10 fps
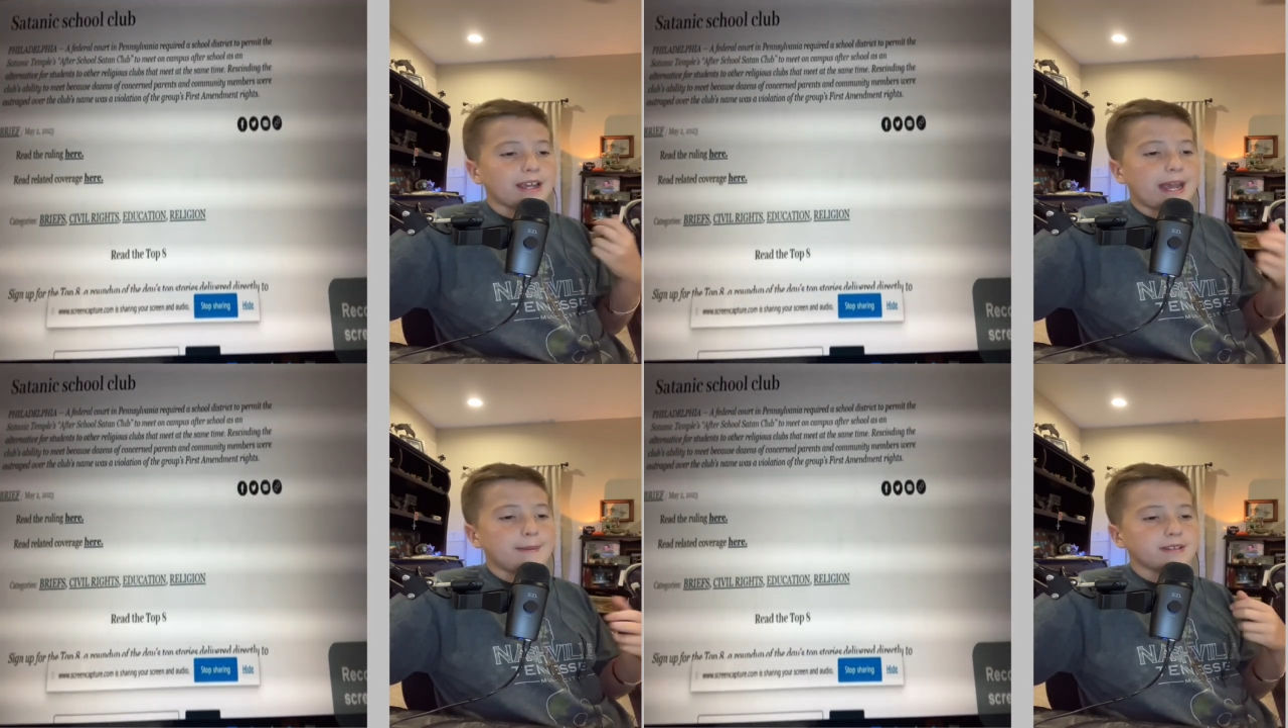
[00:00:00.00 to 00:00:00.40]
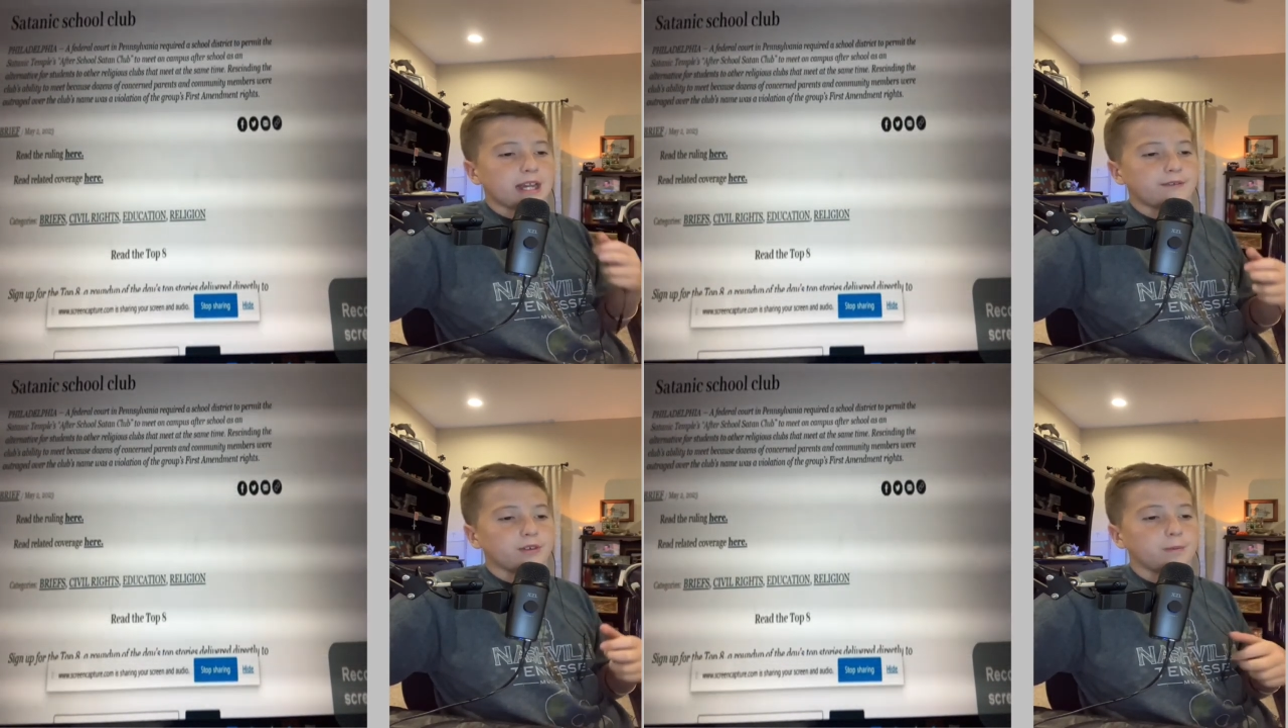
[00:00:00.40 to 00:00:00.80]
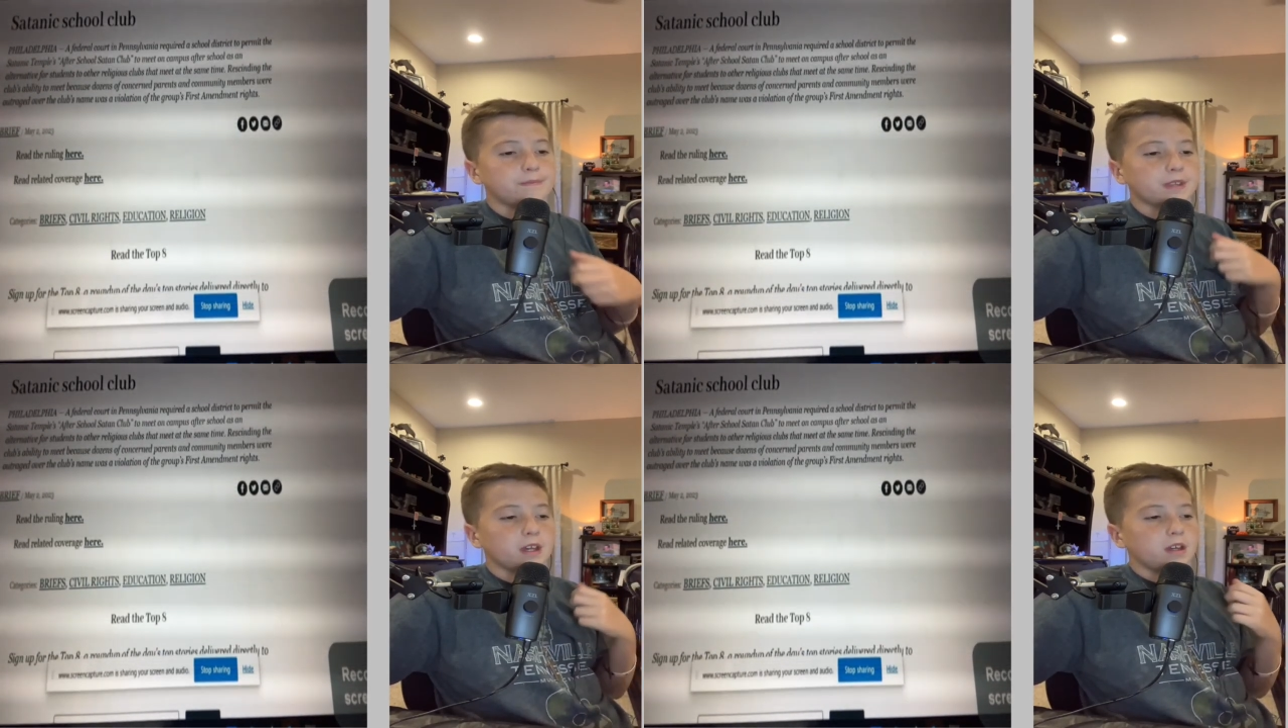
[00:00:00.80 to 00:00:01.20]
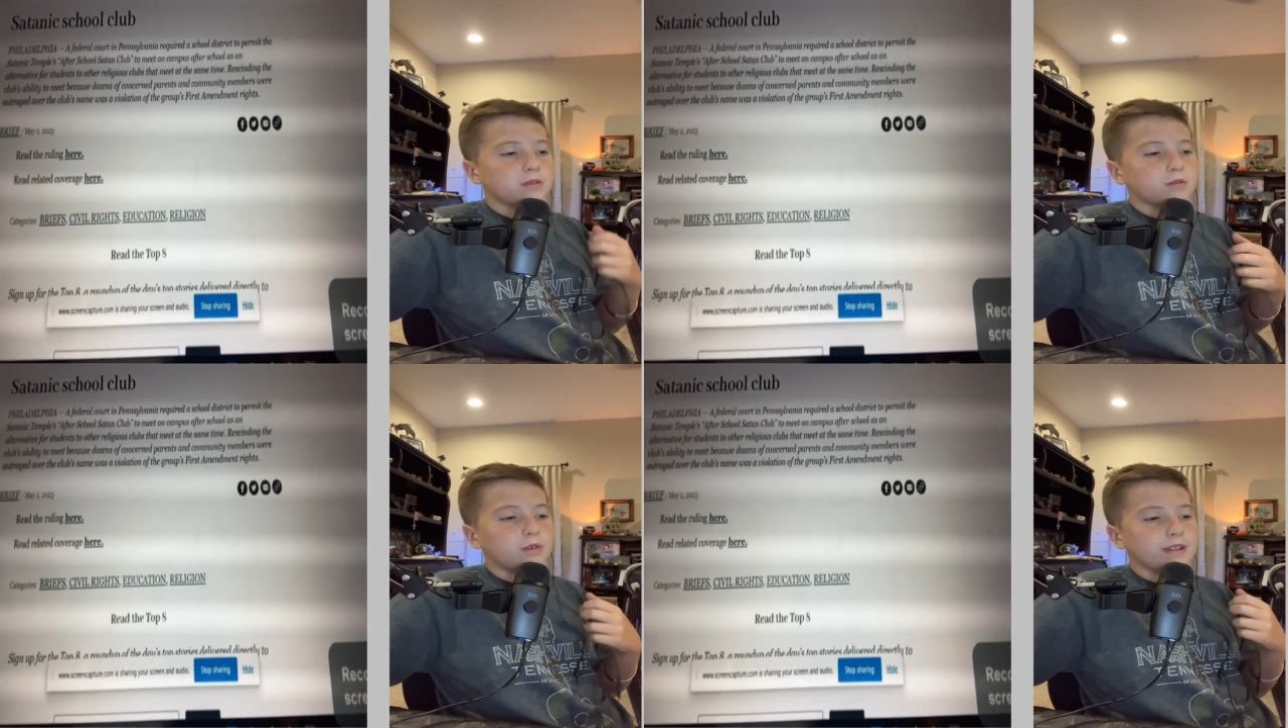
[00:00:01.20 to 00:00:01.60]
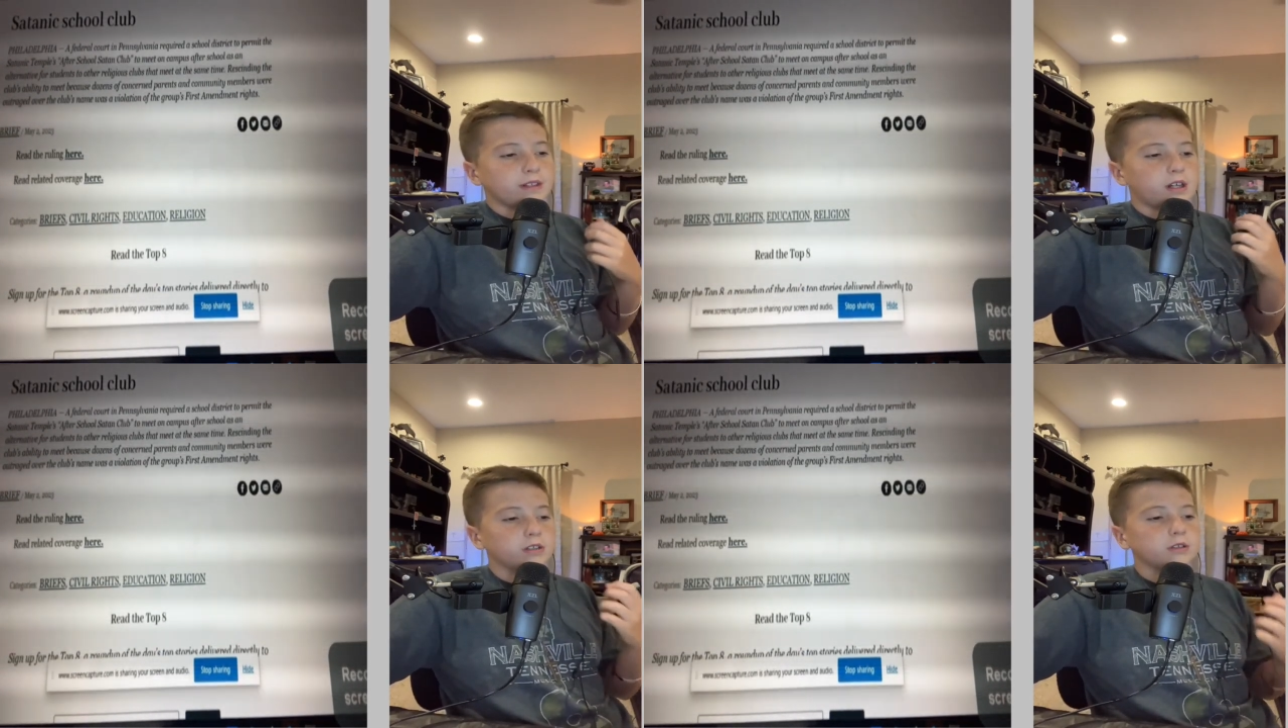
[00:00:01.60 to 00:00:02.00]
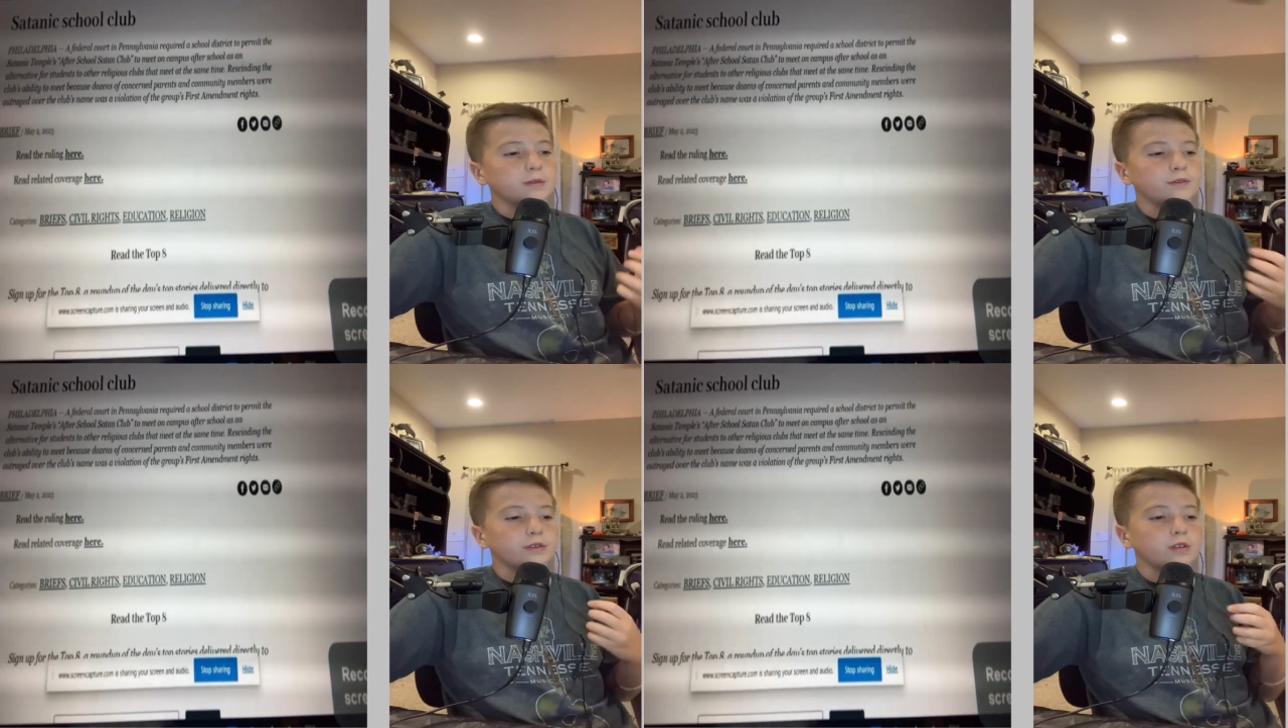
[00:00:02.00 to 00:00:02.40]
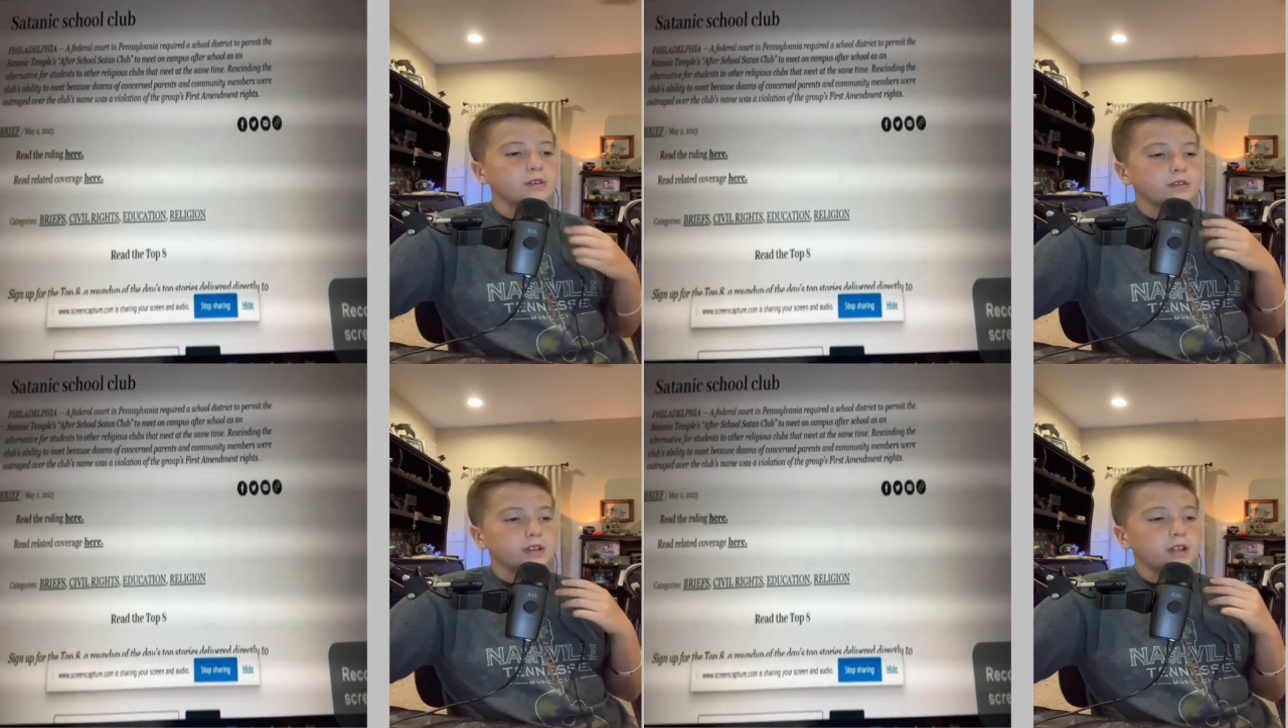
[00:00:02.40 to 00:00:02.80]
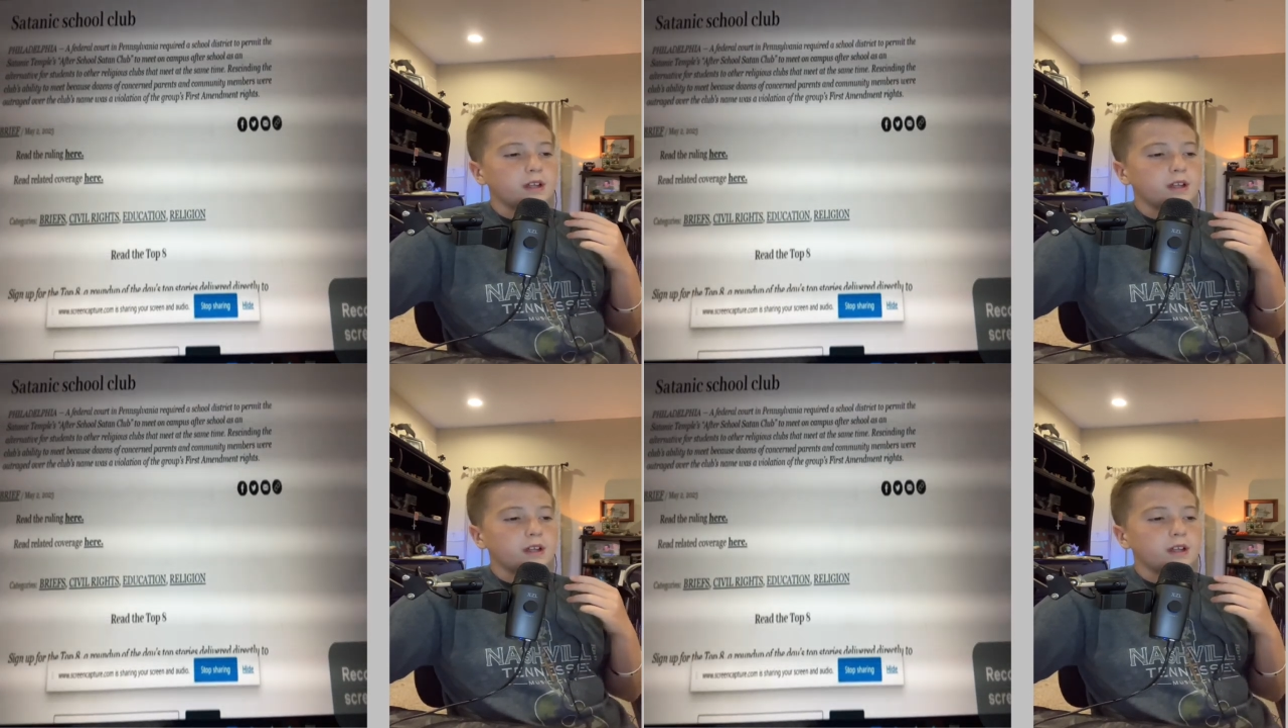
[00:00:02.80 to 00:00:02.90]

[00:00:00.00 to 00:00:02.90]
campus after school as an alternative for students